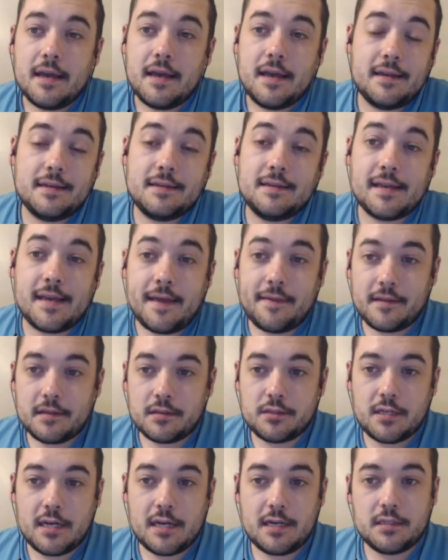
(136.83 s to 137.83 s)
And again,
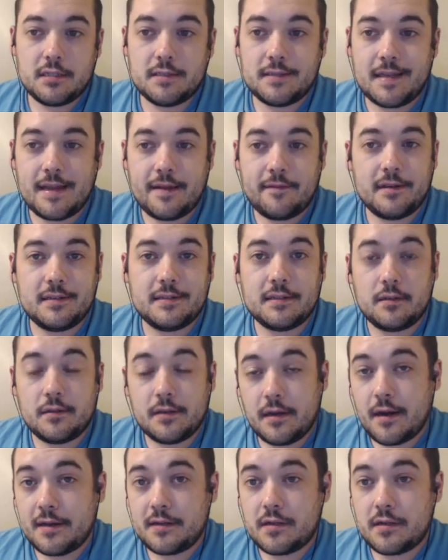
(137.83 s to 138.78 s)
this changes every single year.